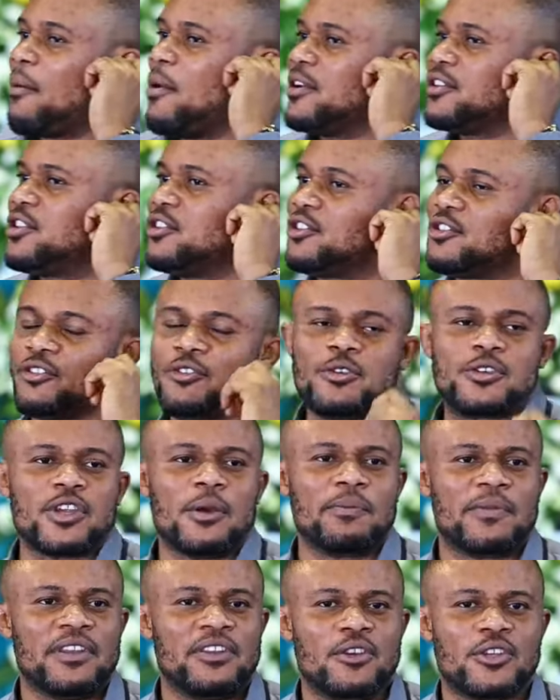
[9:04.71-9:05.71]
I want you to
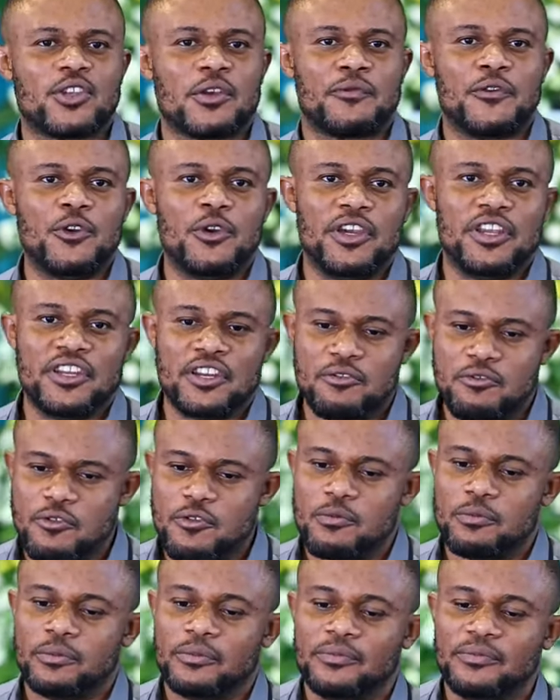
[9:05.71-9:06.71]
do something, those of you in the
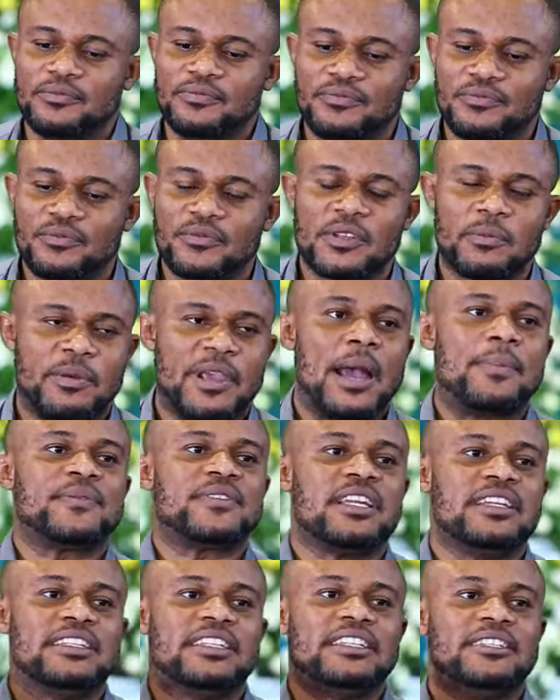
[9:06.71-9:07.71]
room, be
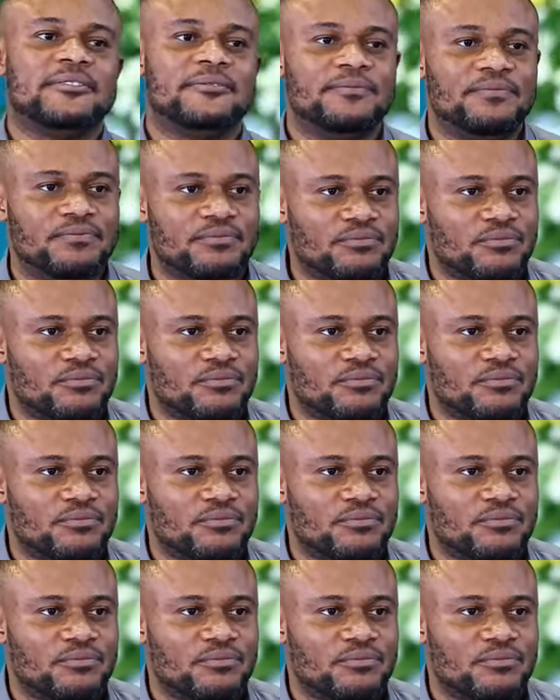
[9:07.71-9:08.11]
upstanding.